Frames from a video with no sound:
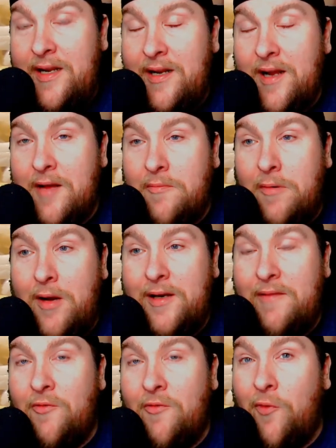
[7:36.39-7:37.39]
I'd probably
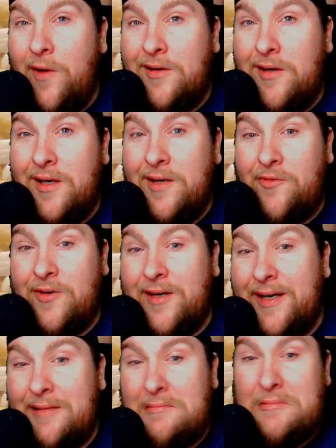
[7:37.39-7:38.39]
leave the foil on for
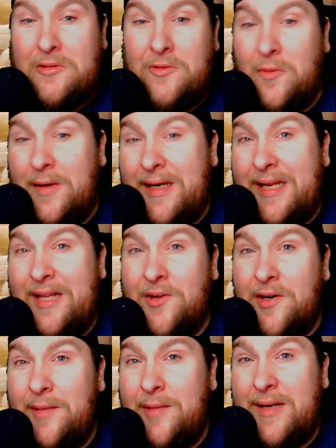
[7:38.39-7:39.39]
like
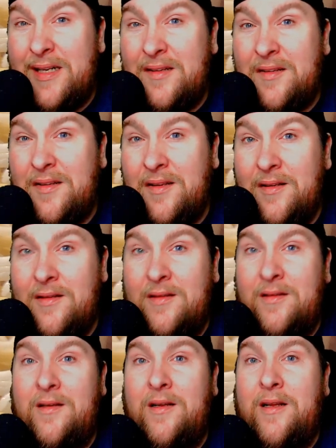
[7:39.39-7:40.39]
20-30 minutes
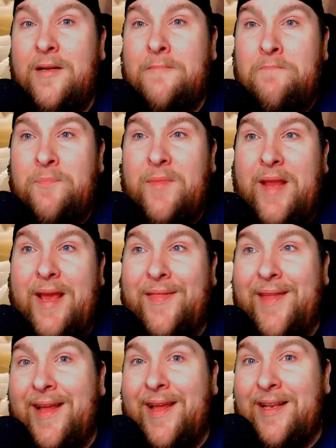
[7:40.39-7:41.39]
and
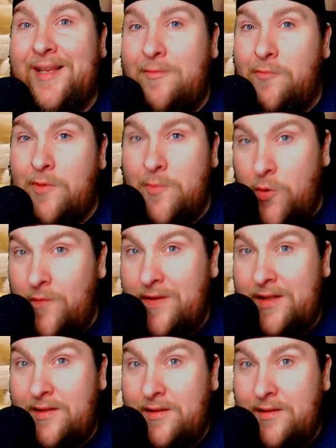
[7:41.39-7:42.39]
then remove
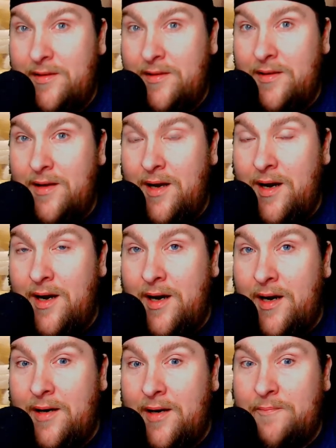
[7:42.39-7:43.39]
it
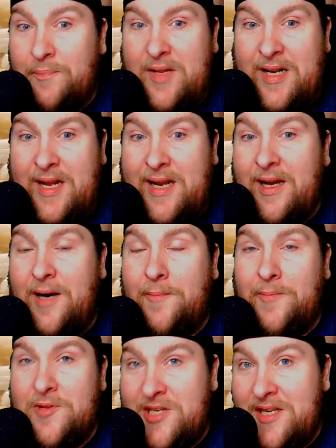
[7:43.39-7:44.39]
to kind of help
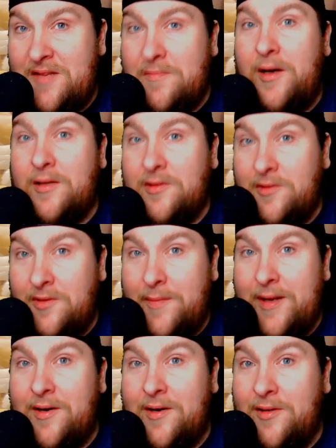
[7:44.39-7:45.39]
the cheese melt a little
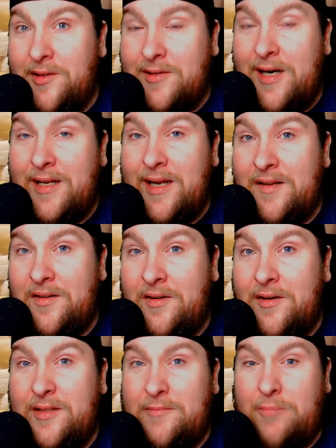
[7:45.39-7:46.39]
better, a lot
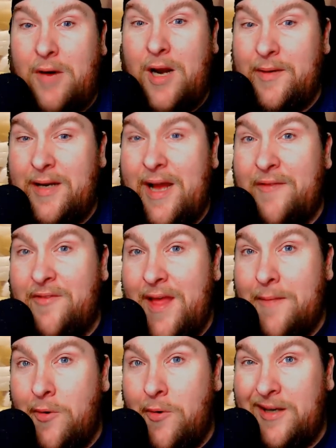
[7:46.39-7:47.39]
nicer, and probably after
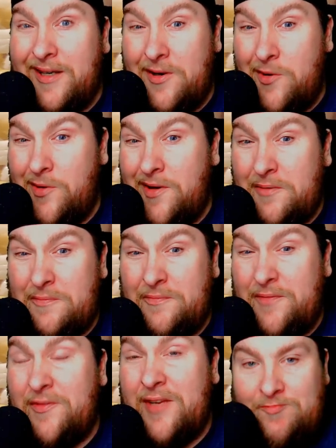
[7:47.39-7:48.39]
that point I'll let it go another
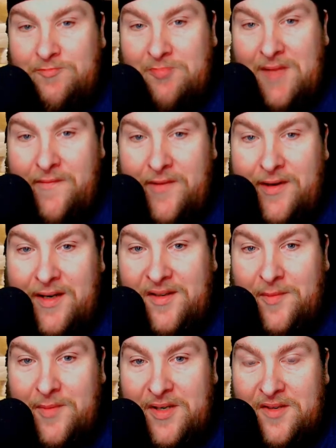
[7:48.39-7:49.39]
15. I feel like
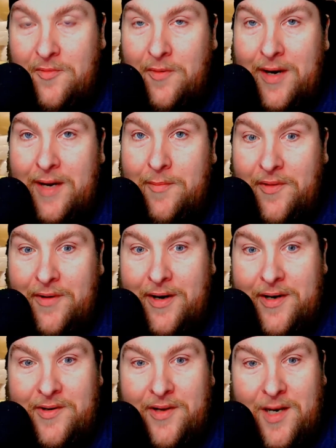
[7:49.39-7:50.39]
somebody's grandmother out
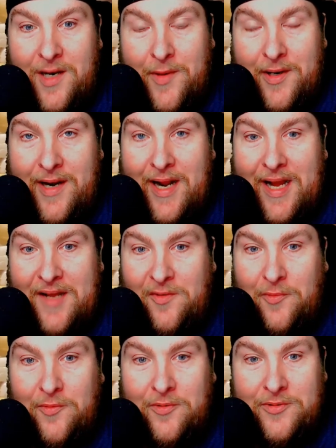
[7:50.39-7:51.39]
here talking about
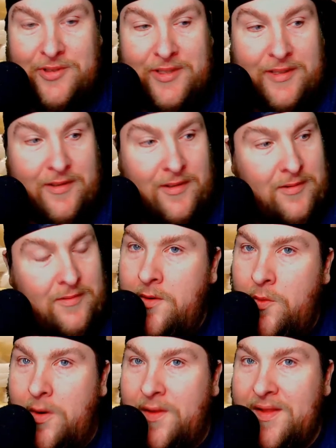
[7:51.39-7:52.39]
casserole shit.
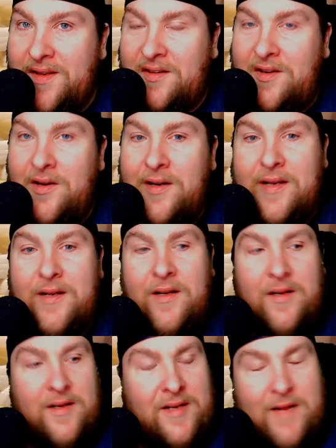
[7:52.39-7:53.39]
While this is cooking,
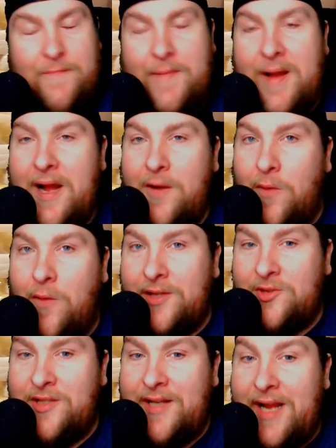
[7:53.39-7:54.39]
kick back,
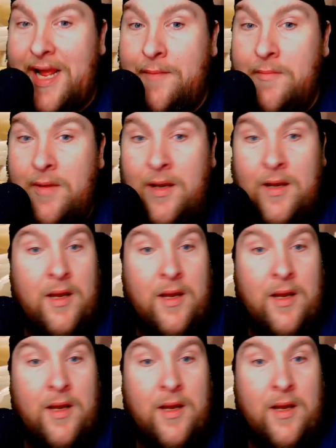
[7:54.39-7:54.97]
watch the game.